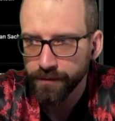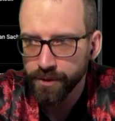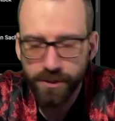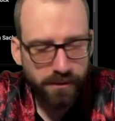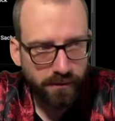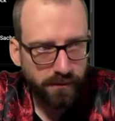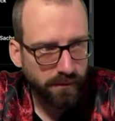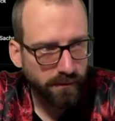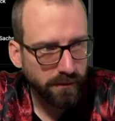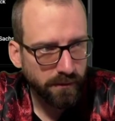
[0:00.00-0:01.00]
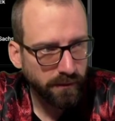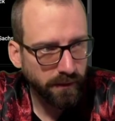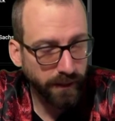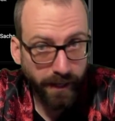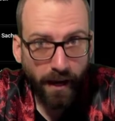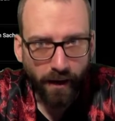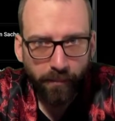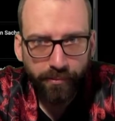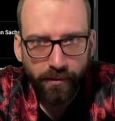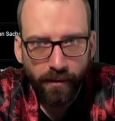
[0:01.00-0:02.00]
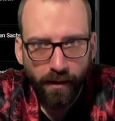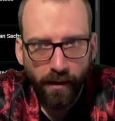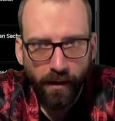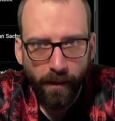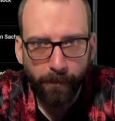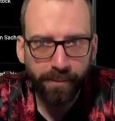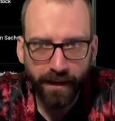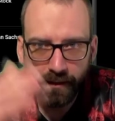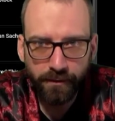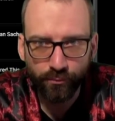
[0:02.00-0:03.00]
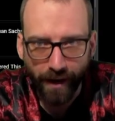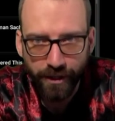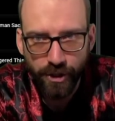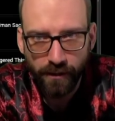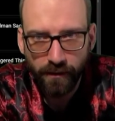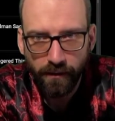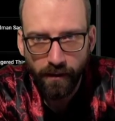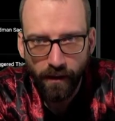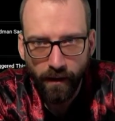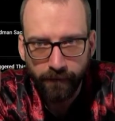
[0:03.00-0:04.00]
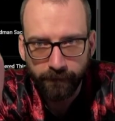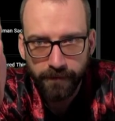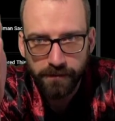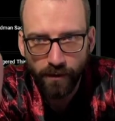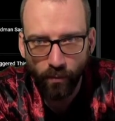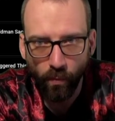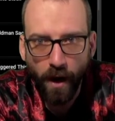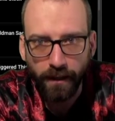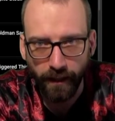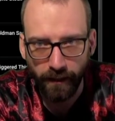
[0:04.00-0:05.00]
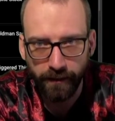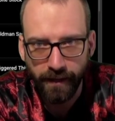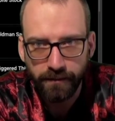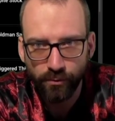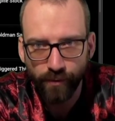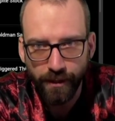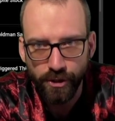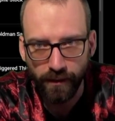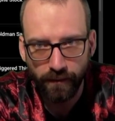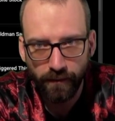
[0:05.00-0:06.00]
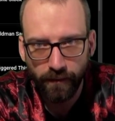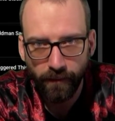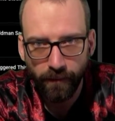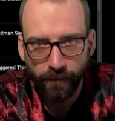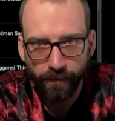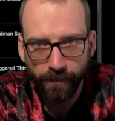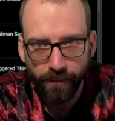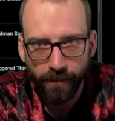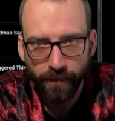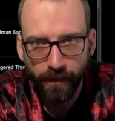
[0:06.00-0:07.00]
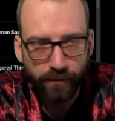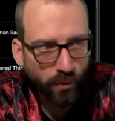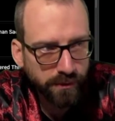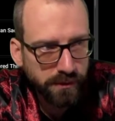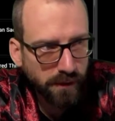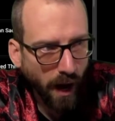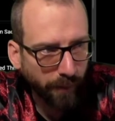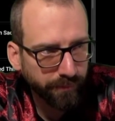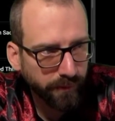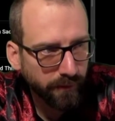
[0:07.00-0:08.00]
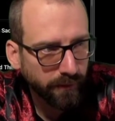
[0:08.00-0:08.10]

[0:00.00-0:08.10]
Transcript: just get up, pick a direction, and start walking in that direction. And don't stop.